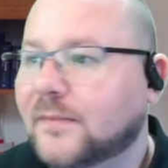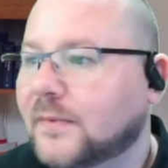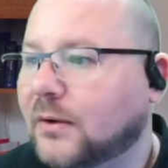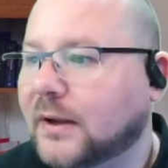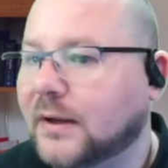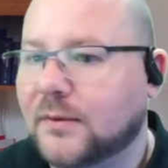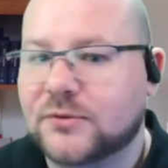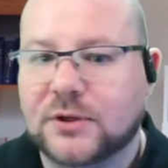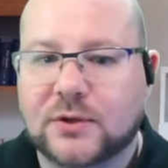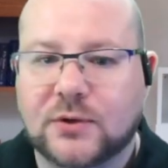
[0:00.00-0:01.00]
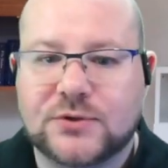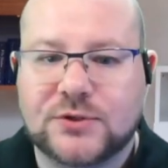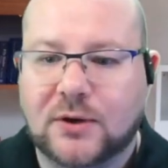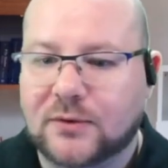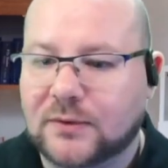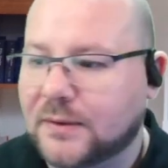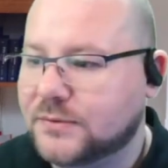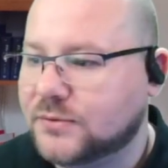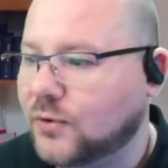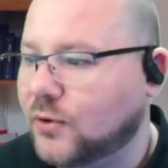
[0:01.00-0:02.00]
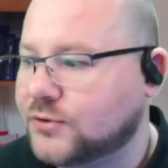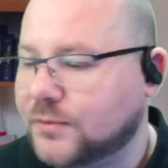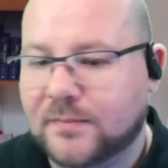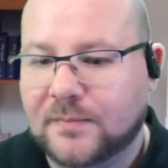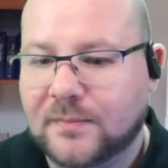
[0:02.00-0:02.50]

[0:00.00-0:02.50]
Okay, that was a good song. That's awesome.